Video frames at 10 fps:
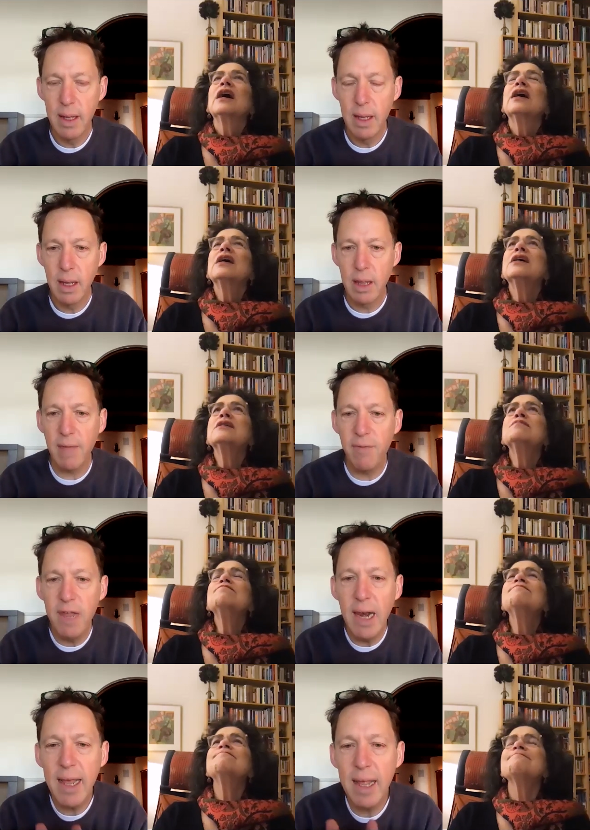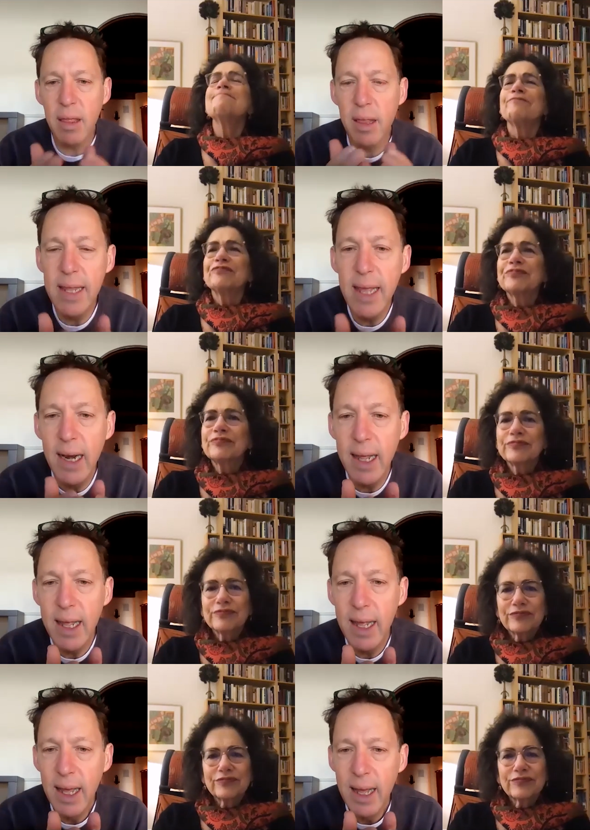Speaker 1: Um, like it's
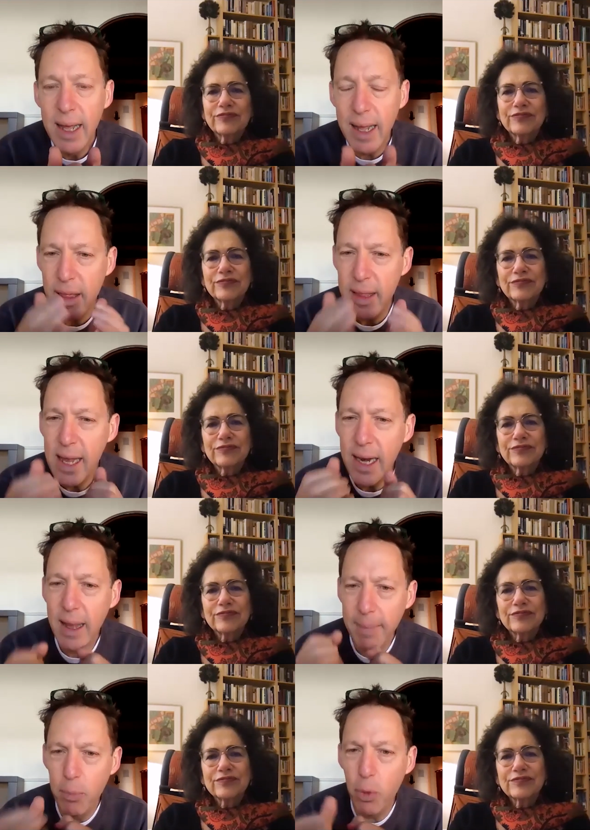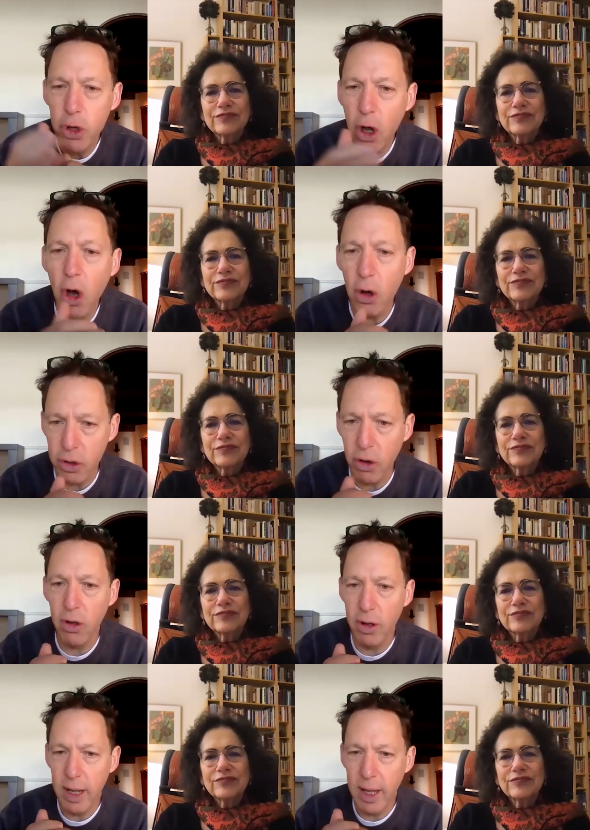nearly it's nearly a mot
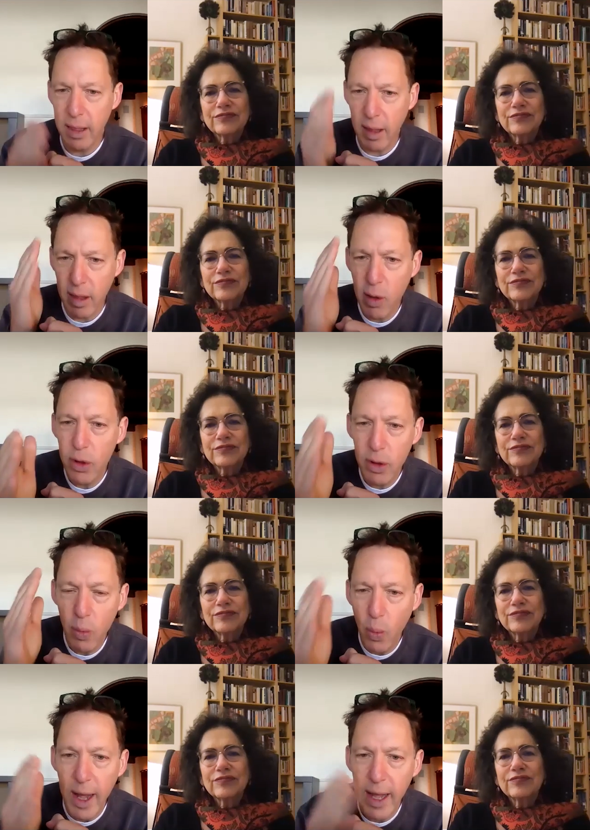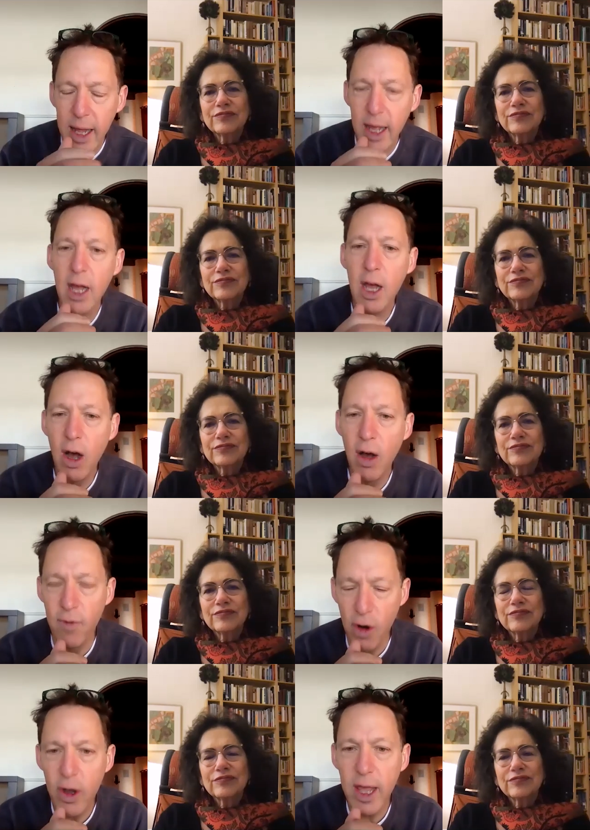d'ordre. It's a certain way of
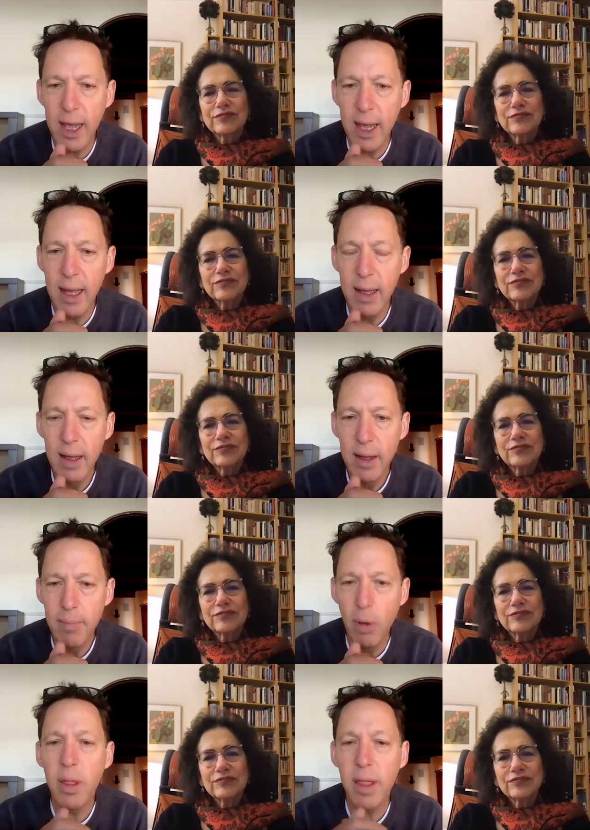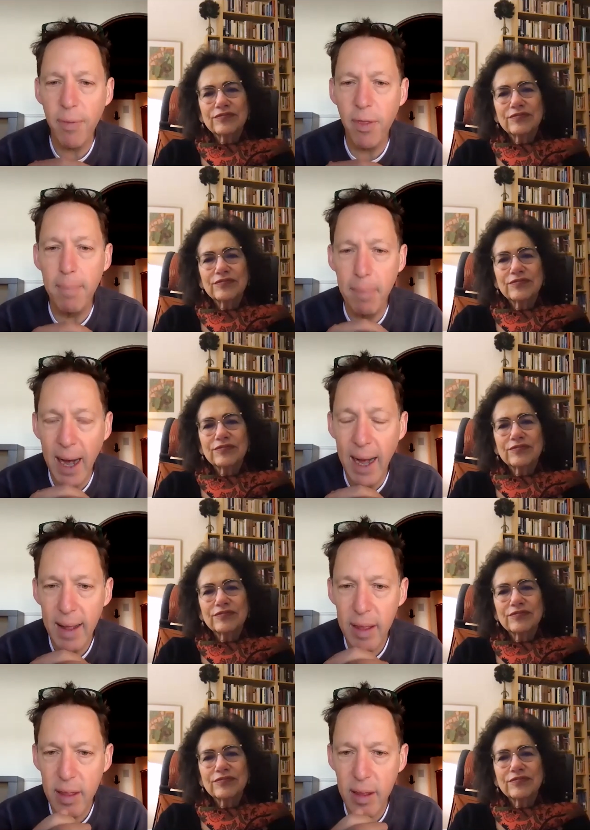looking both at the
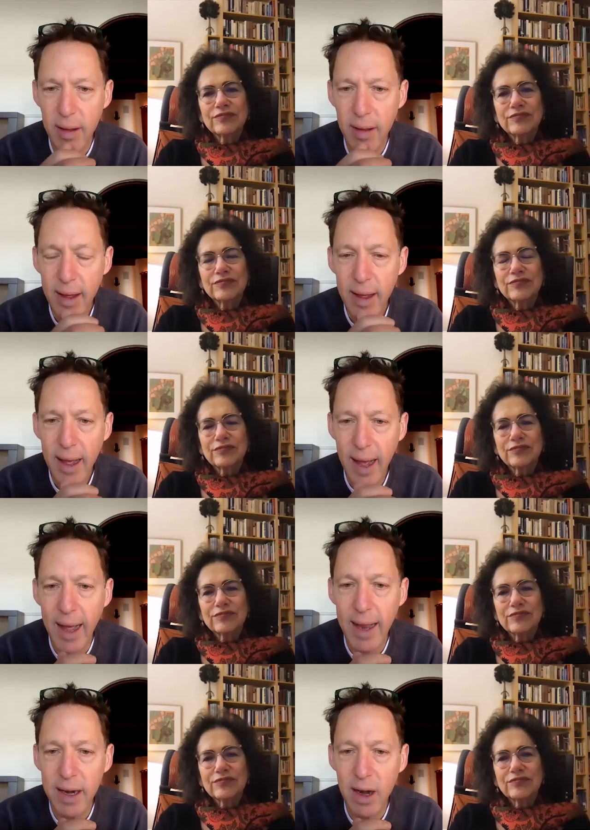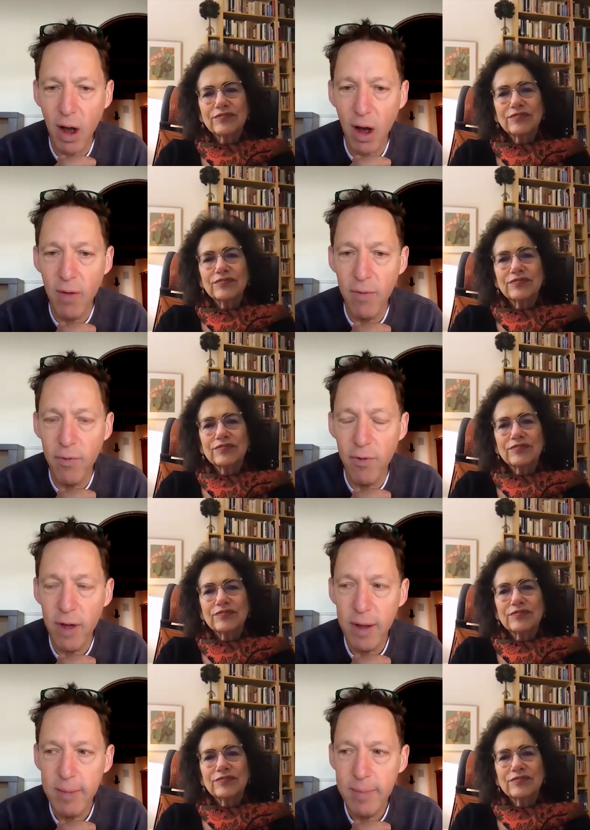past and of,
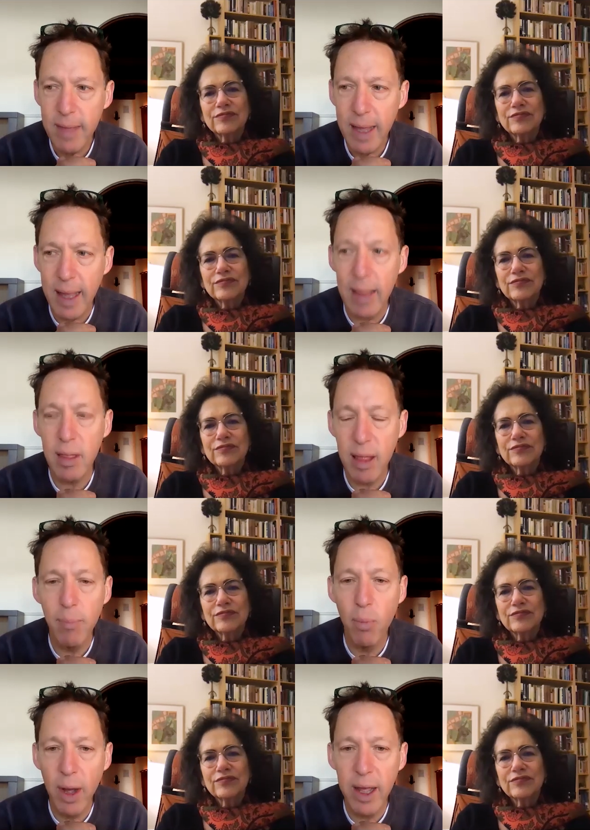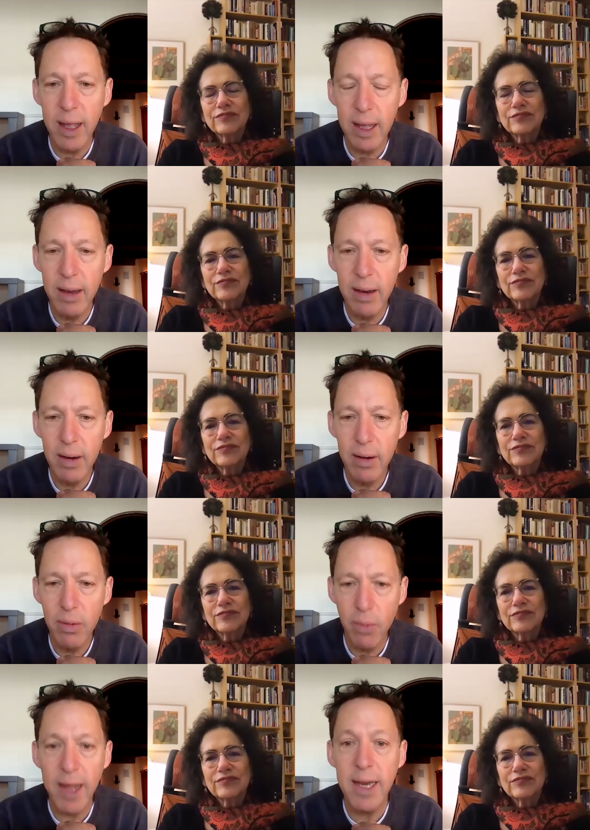in some way,
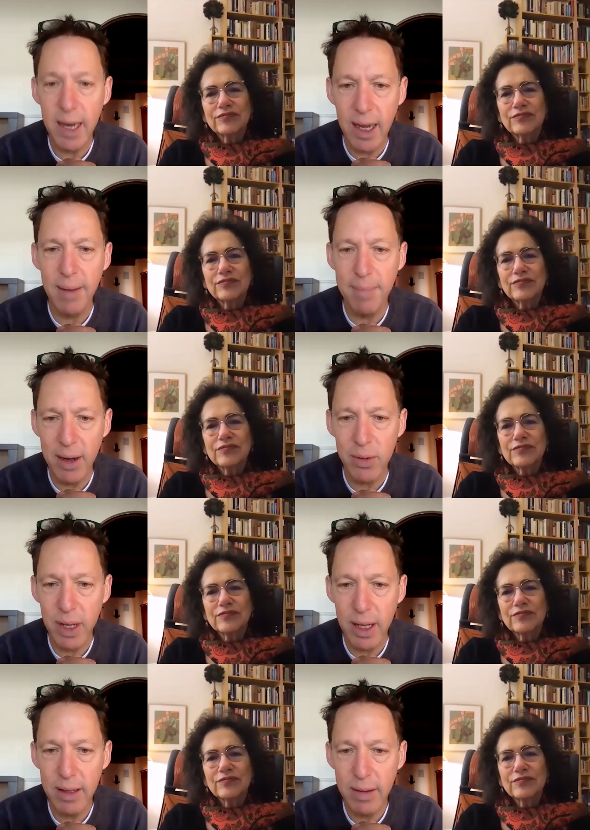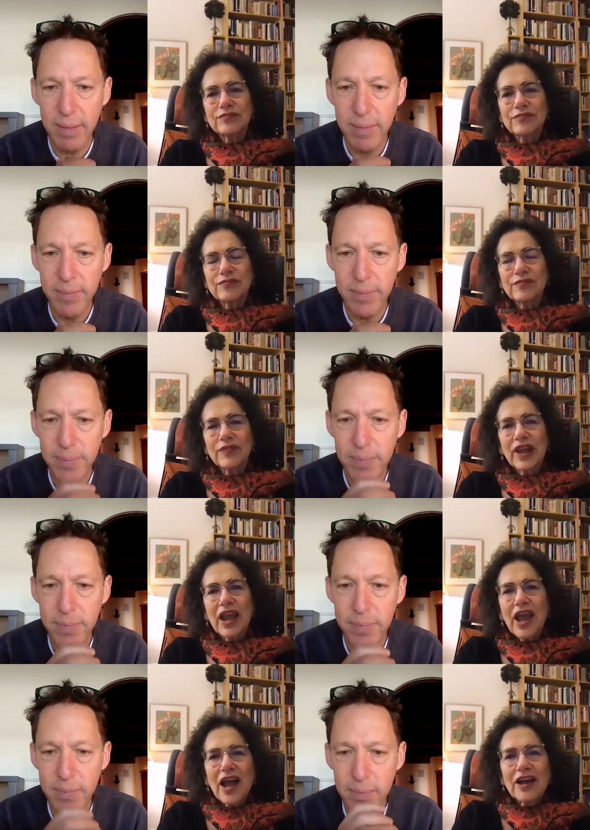writing about it.
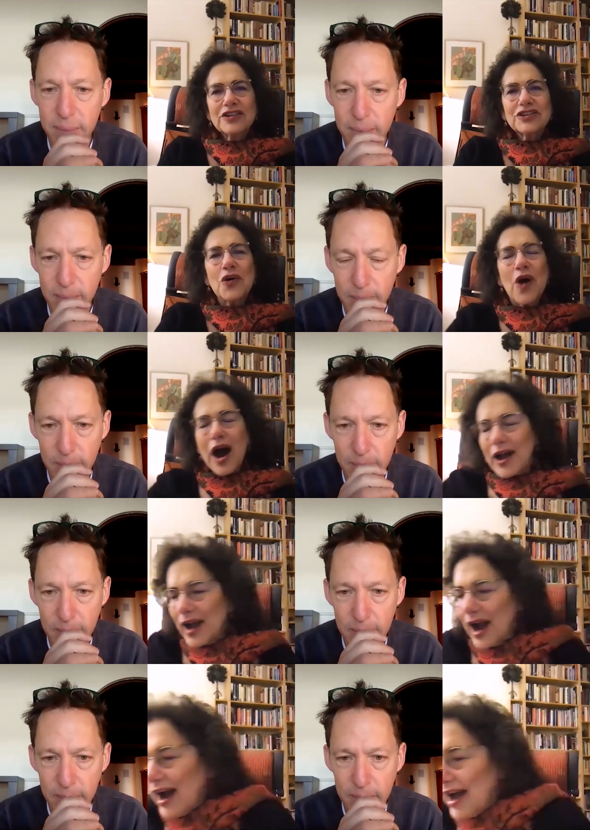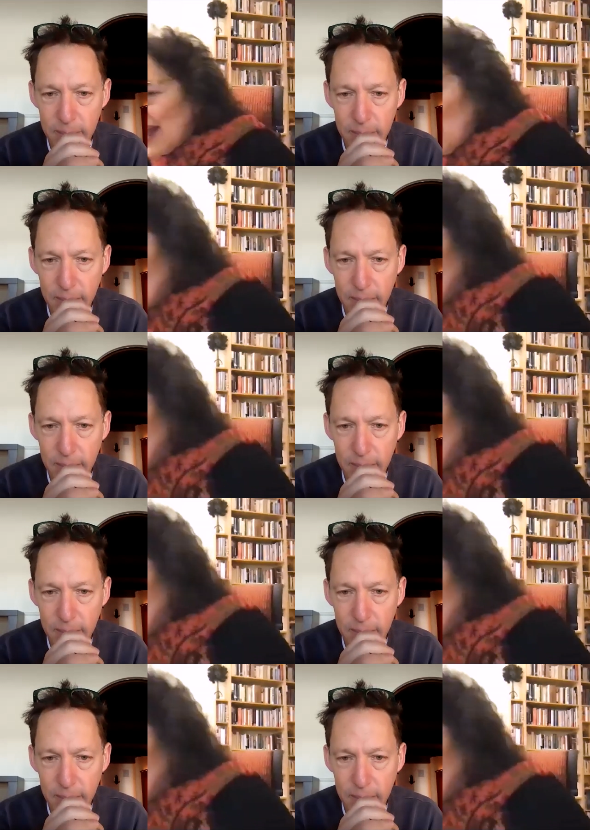
Speaker 2: So I, I, I